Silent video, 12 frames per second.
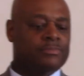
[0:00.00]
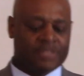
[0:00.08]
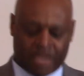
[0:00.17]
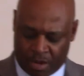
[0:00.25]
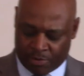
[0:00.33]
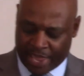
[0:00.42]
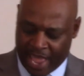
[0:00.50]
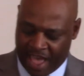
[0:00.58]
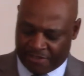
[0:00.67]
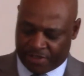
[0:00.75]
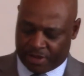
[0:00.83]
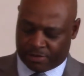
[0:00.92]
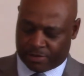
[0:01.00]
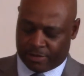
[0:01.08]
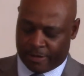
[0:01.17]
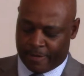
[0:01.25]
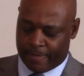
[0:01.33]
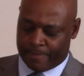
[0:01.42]
No, we
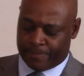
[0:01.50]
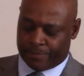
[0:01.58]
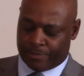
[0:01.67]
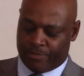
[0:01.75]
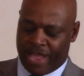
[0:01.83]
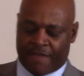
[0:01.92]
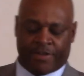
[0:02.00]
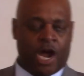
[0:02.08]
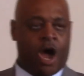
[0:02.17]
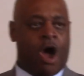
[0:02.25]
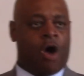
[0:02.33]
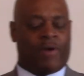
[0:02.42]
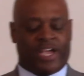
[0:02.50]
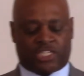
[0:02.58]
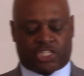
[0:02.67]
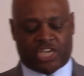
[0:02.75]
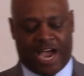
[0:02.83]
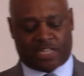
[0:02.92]
haven't. We haven't
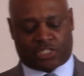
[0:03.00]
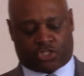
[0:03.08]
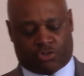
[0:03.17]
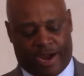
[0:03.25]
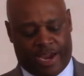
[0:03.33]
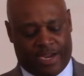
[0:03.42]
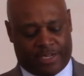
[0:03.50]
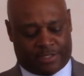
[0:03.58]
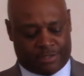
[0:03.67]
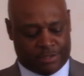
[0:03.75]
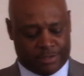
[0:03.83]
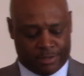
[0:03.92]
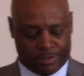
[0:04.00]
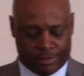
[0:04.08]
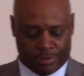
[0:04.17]
always shot straight.